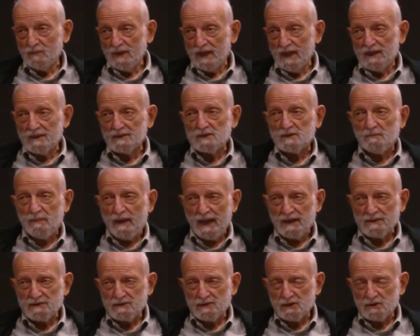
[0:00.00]
in
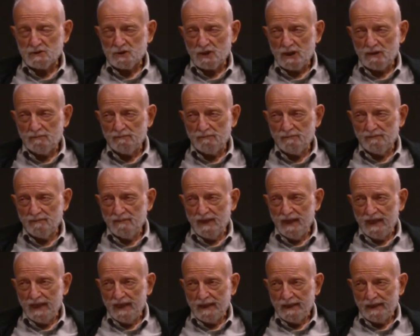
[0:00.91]
sponsorship,
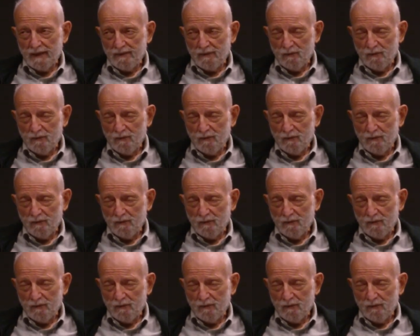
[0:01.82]
in other